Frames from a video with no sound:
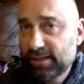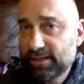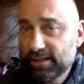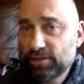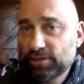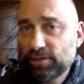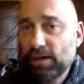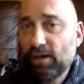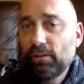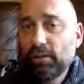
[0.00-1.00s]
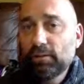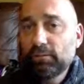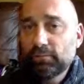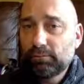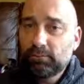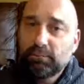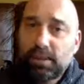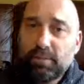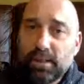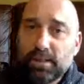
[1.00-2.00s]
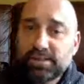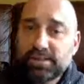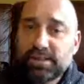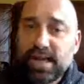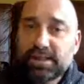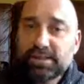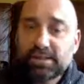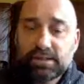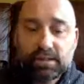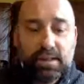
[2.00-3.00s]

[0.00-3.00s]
under control, well, I'll pass the test.